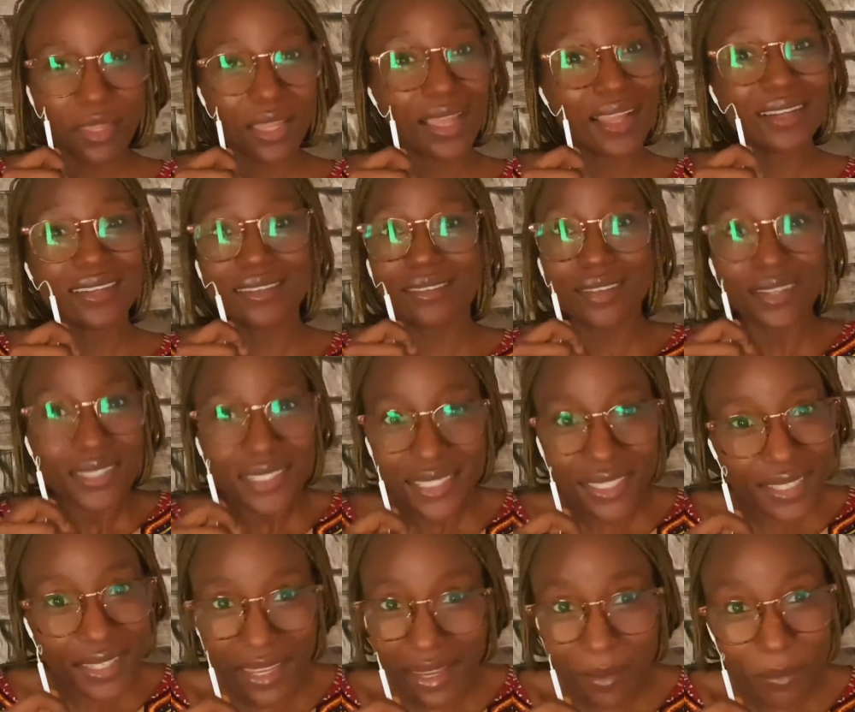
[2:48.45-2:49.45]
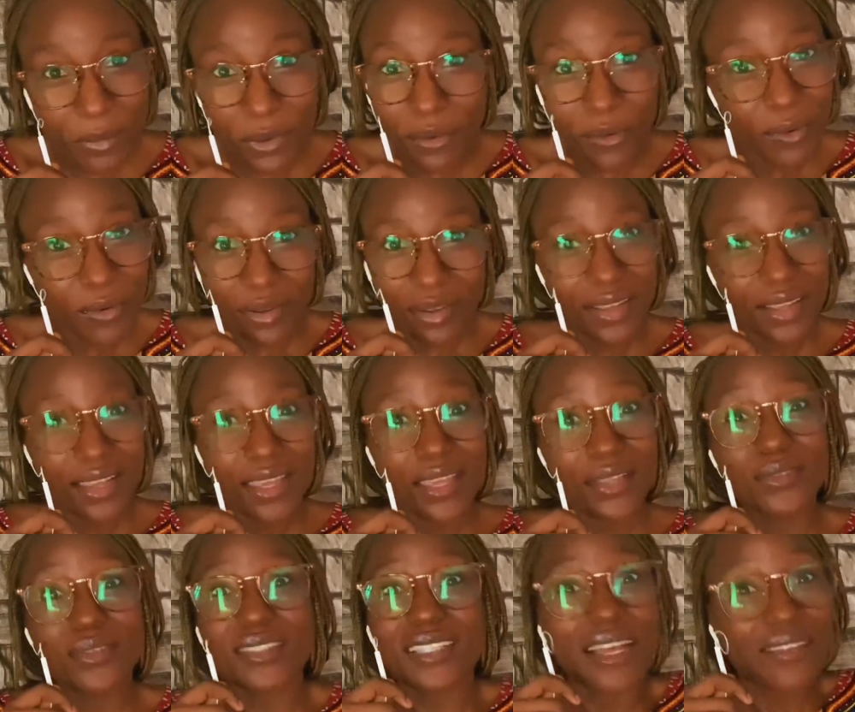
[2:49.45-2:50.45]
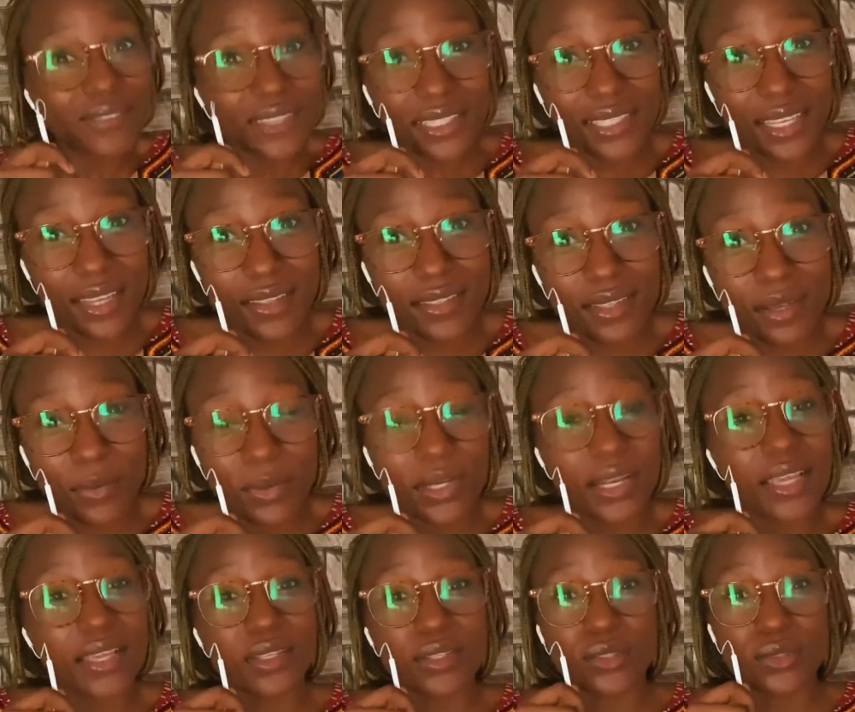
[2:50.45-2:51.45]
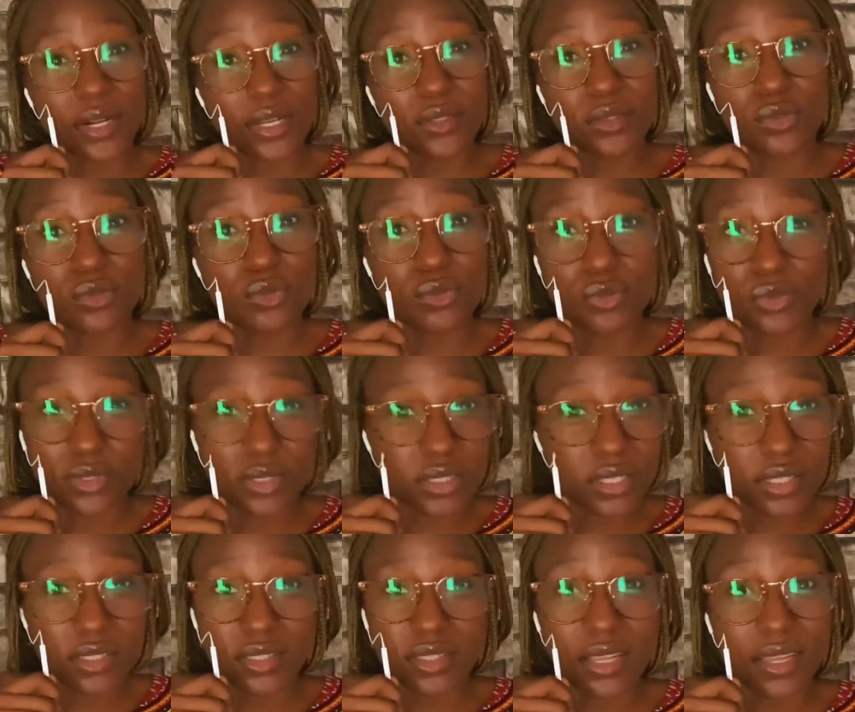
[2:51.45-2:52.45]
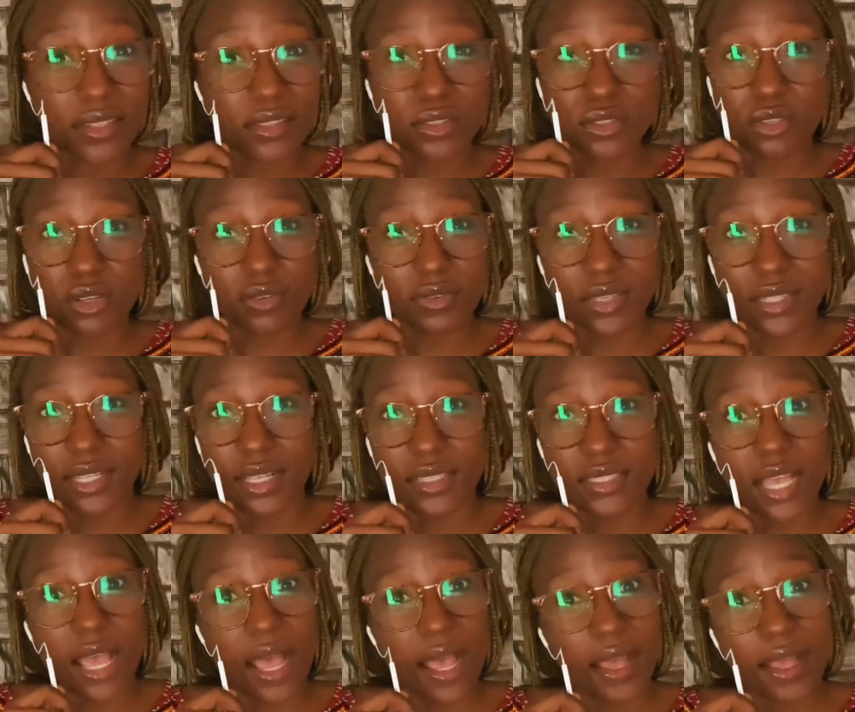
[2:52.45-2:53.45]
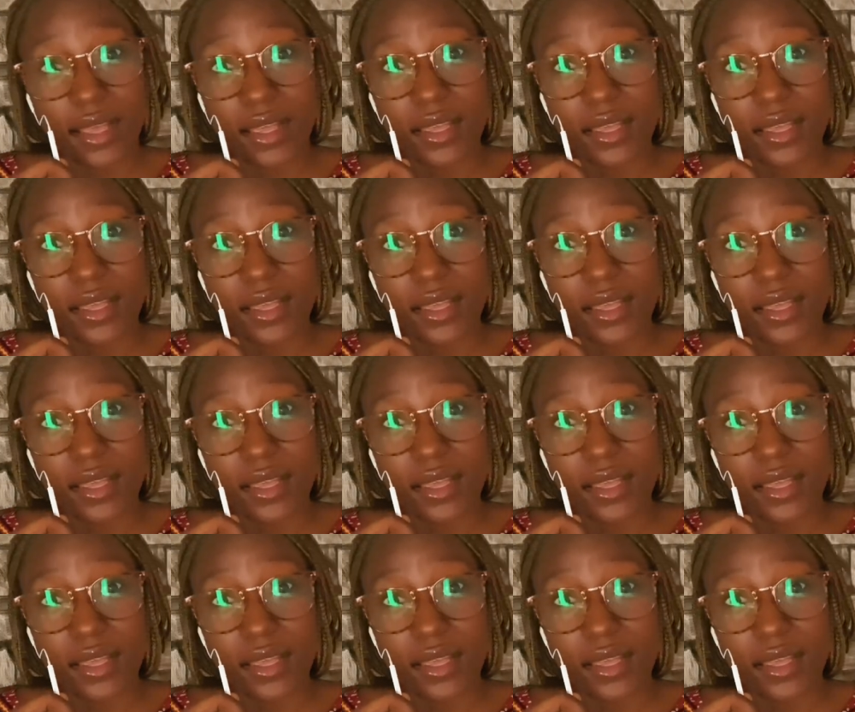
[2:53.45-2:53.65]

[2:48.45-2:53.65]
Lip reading: And nothing came. Oh, it was after the exam when I tried to do research that I discovered that,